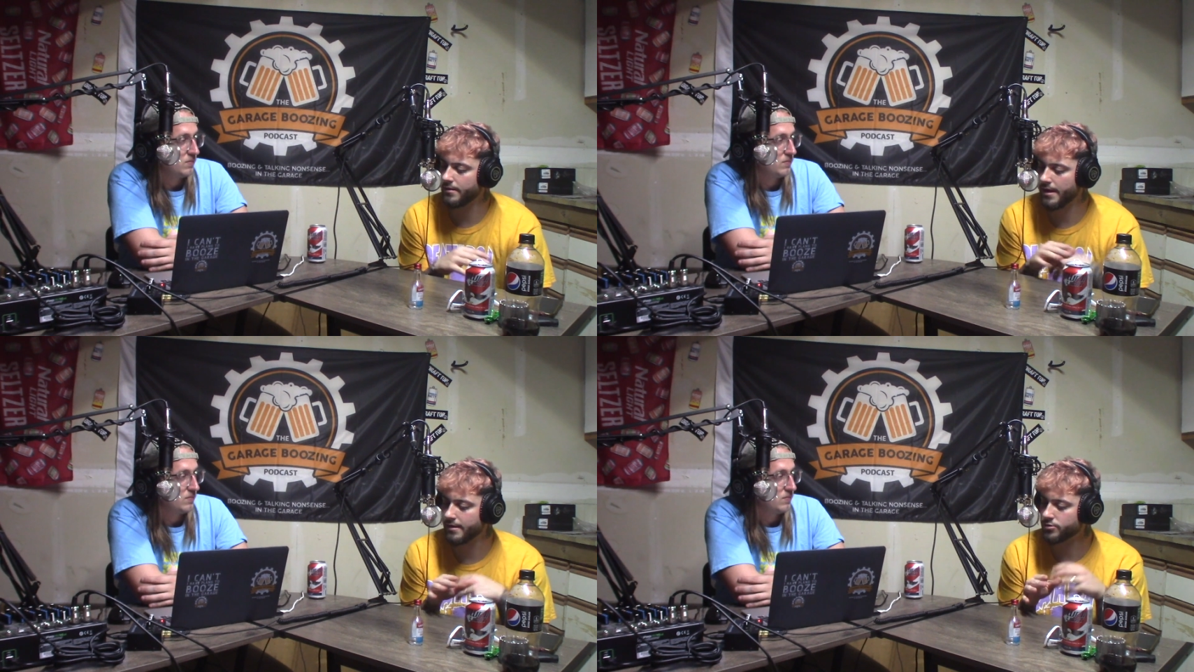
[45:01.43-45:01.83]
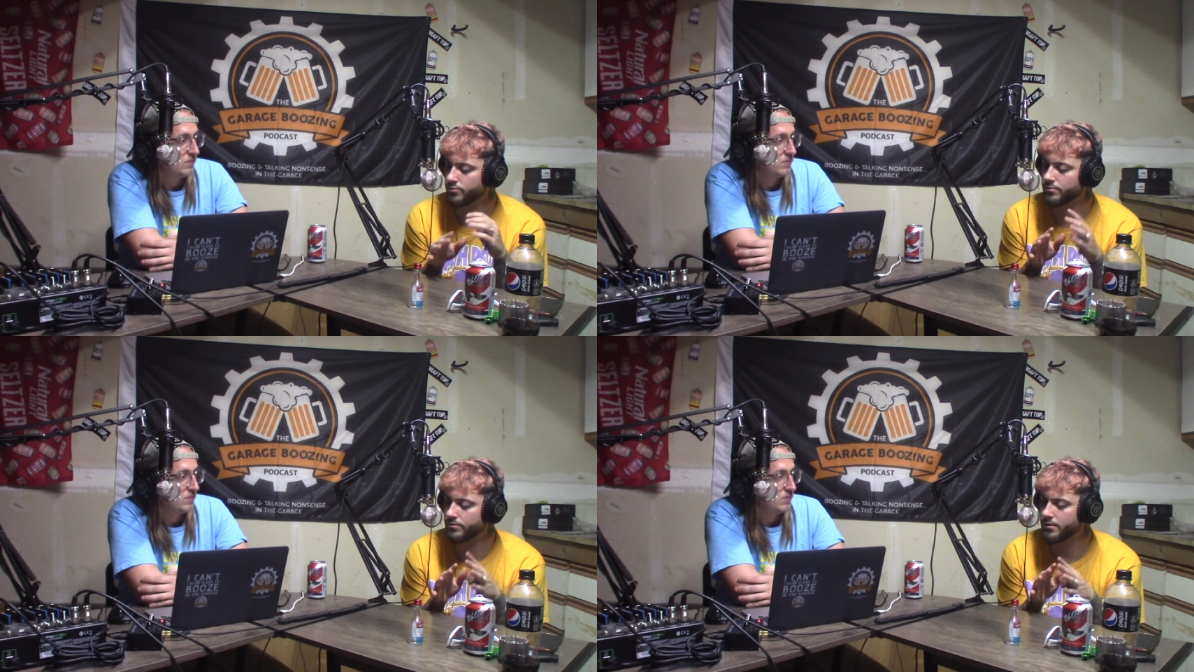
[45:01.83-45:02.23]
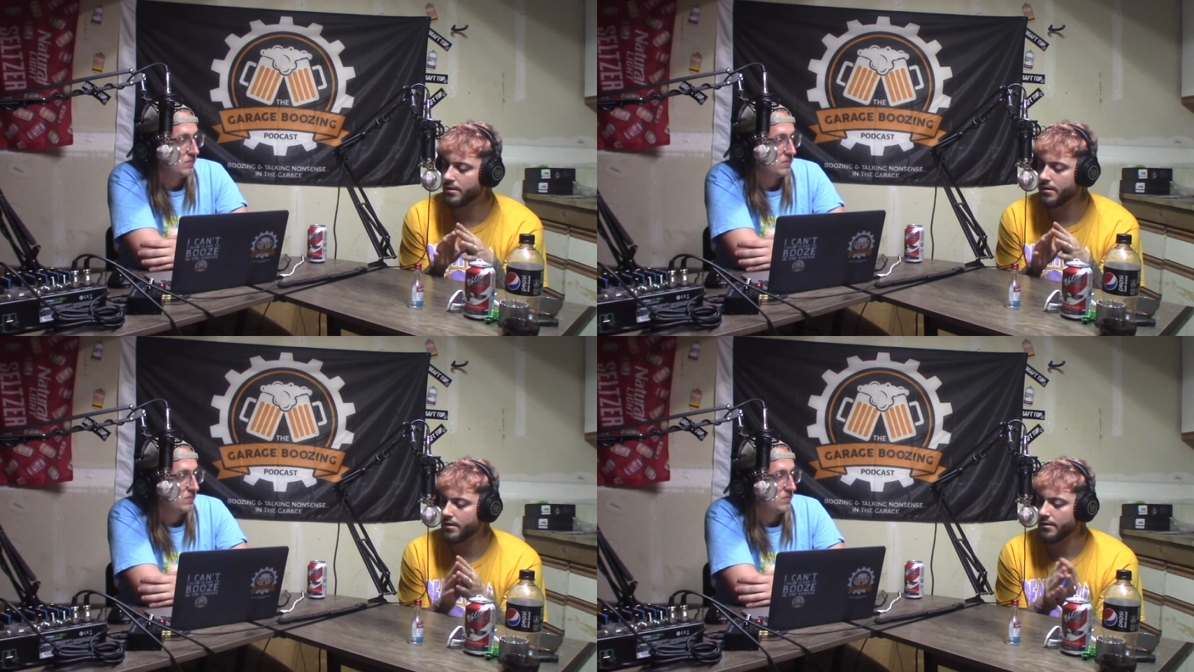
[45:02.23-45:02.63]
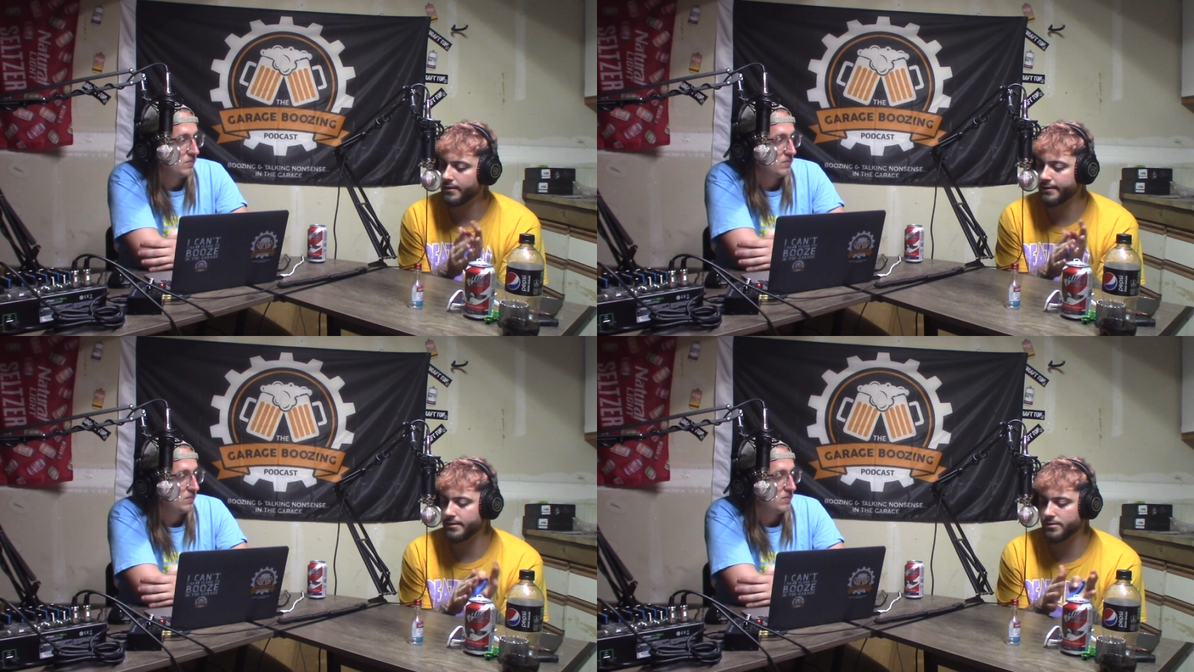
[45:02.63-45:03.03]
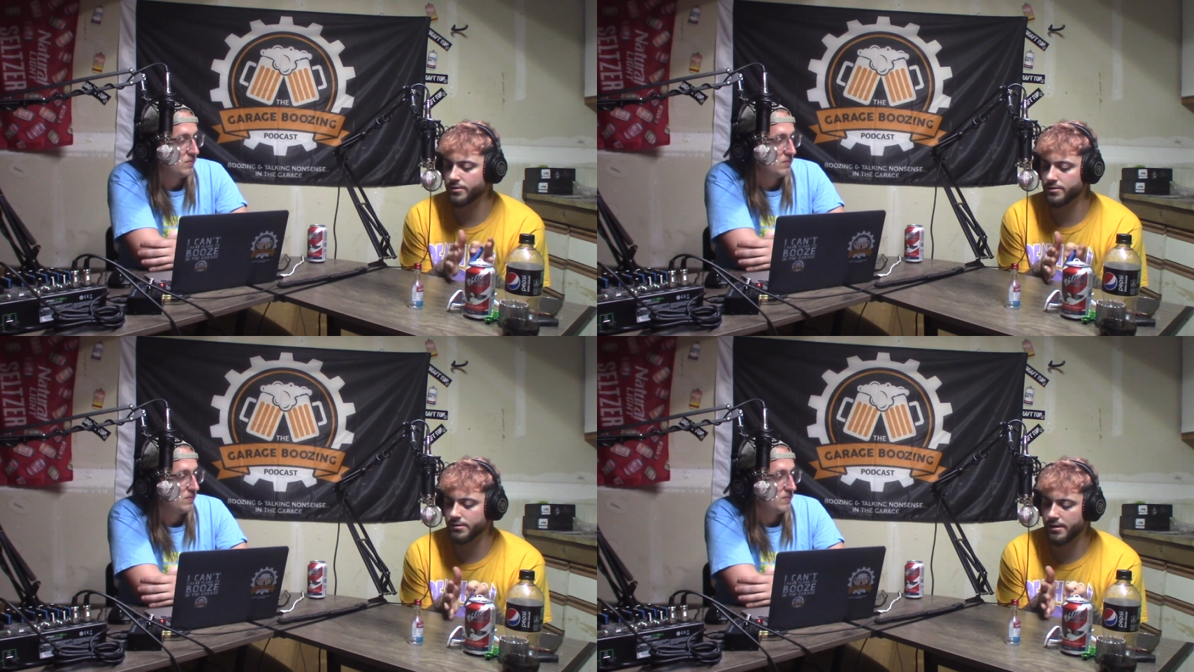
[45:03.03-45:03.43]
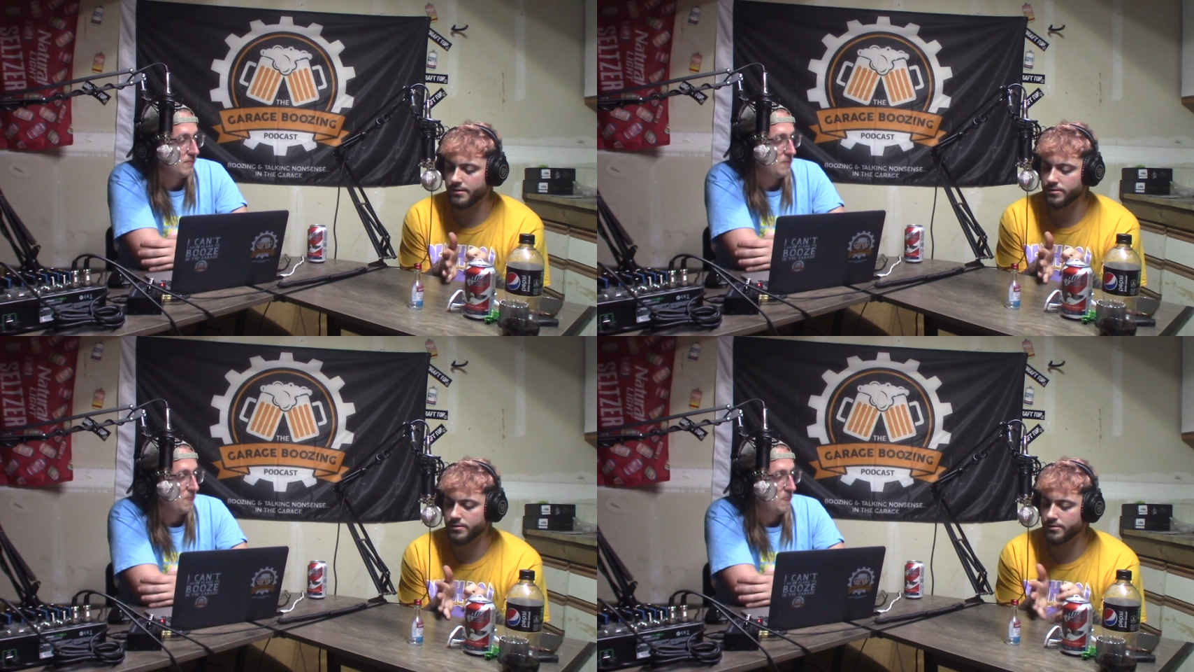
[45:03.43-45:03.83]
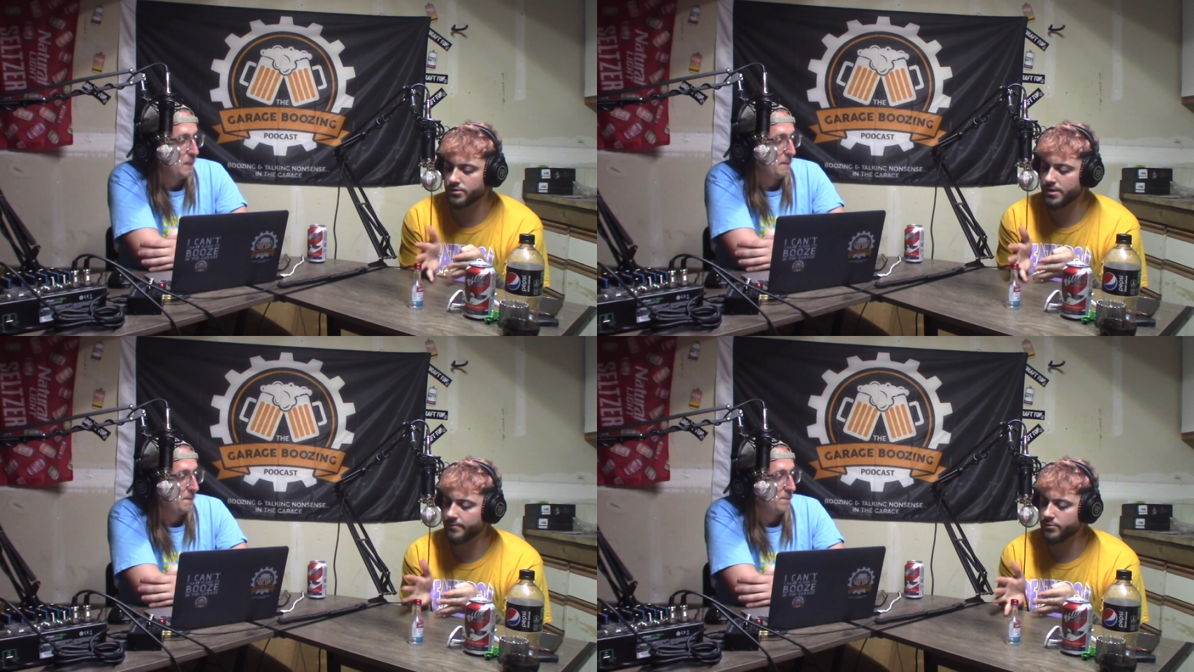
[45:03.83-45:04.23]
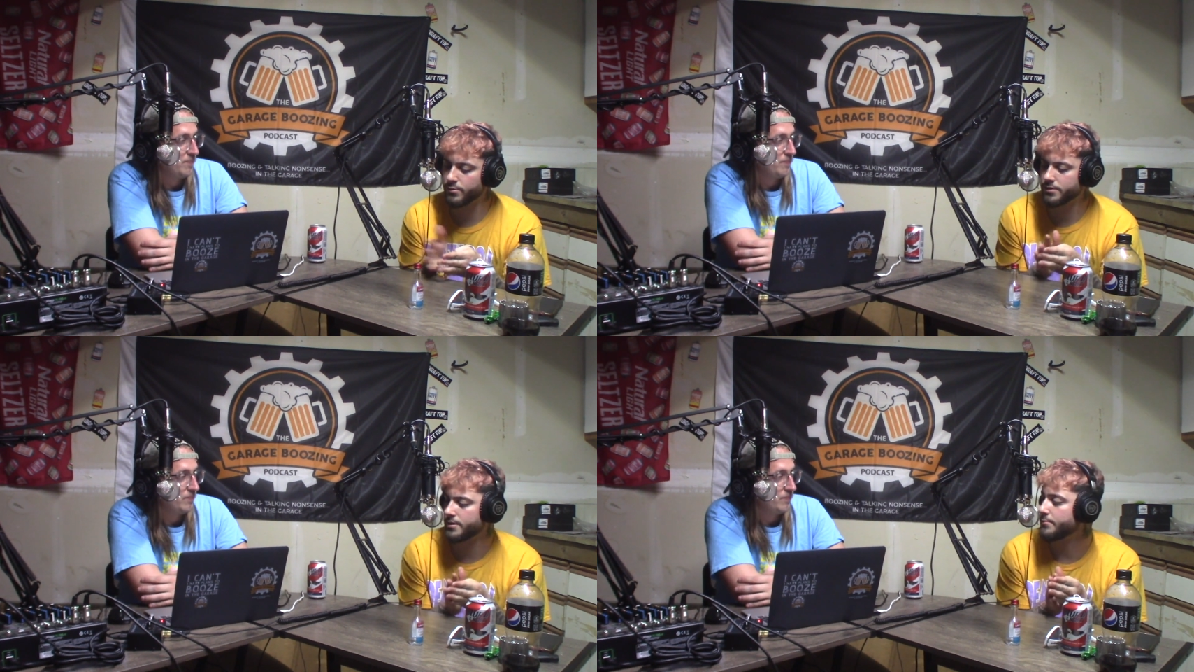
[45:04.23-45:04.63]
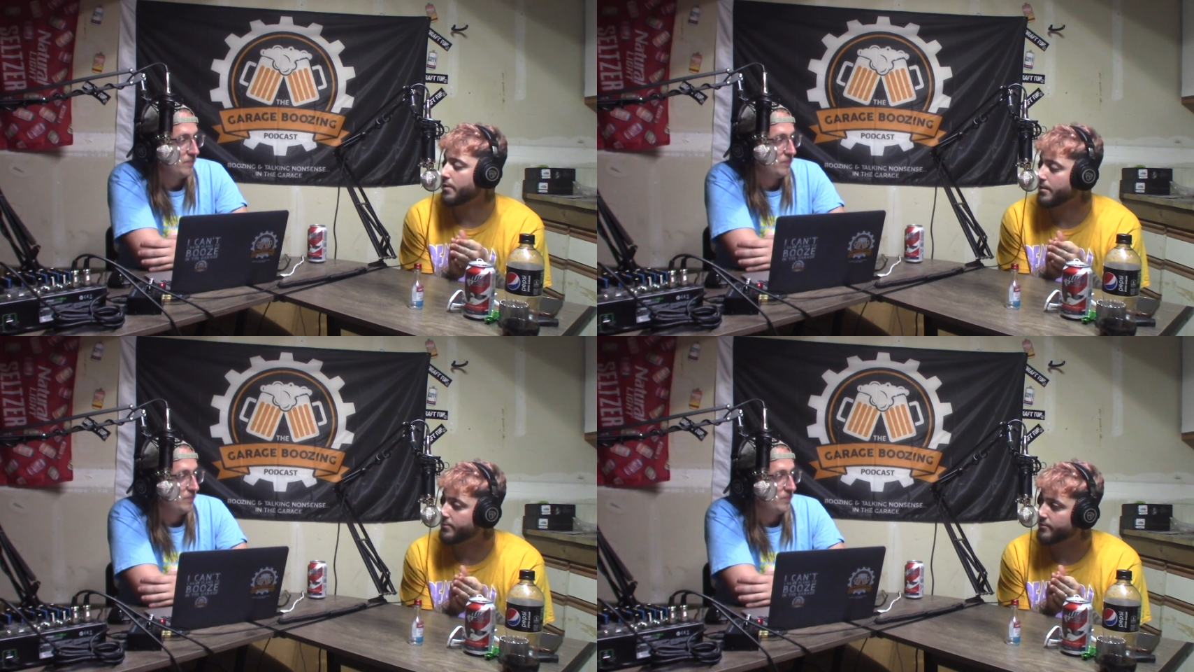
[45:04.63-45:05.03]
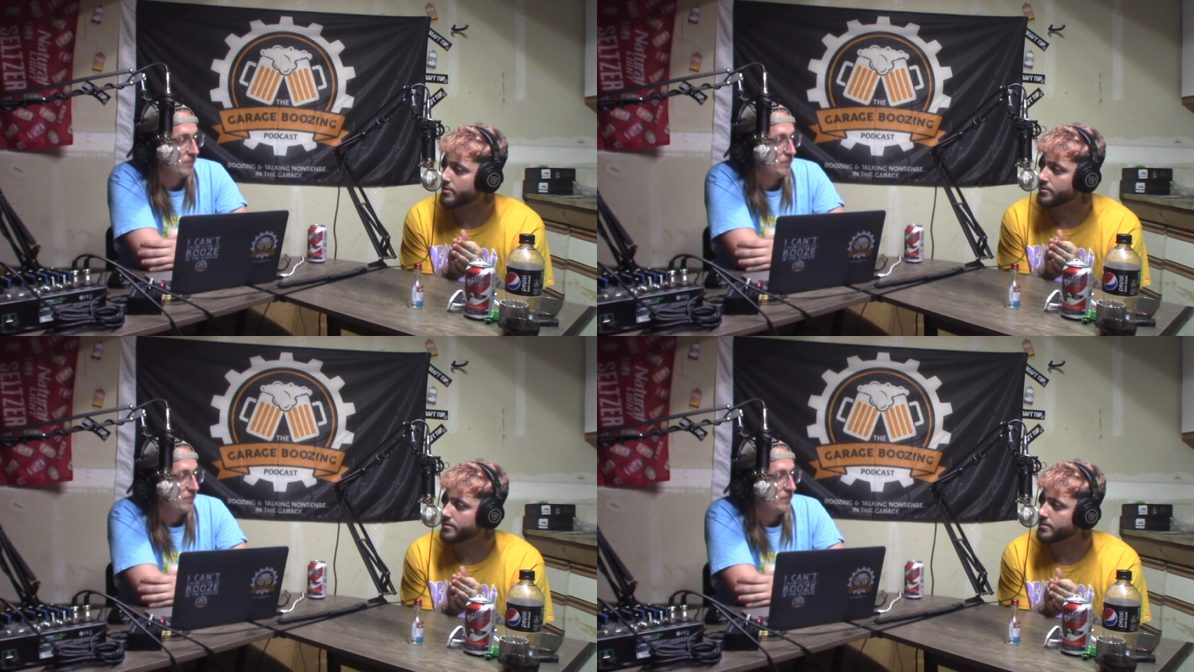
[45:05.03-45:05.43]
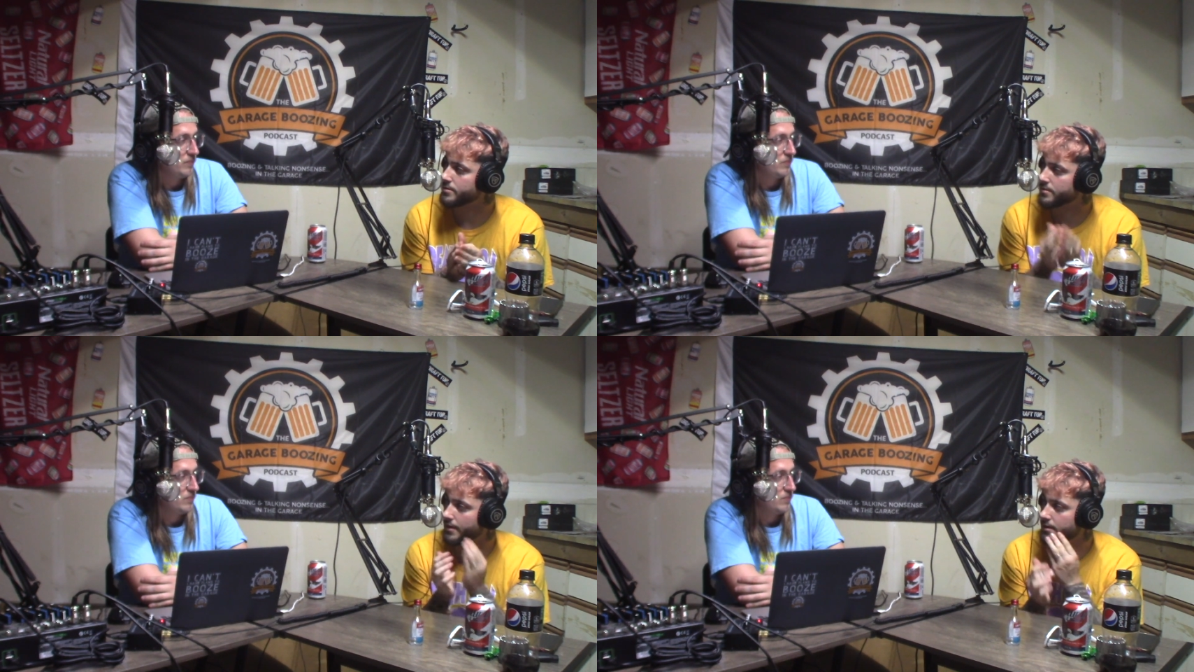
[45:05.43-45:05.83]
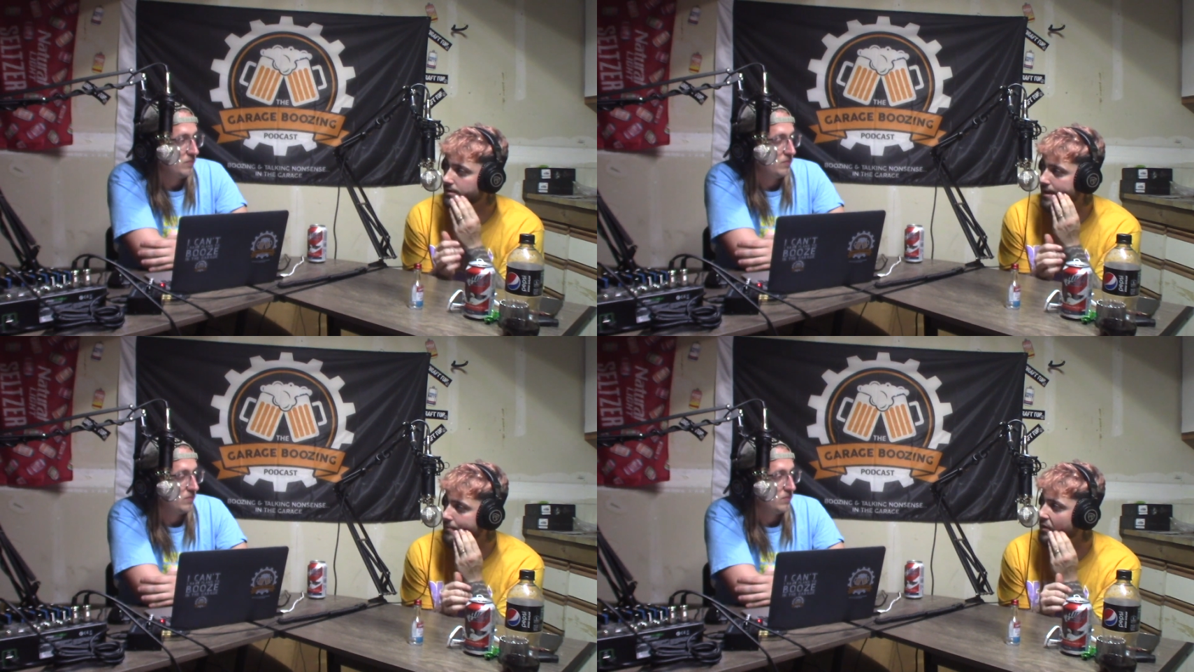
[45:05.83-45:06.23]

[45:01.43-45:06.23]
Speaker 1: actual. Like, this is a nice step towards it in Barber Versus to get to that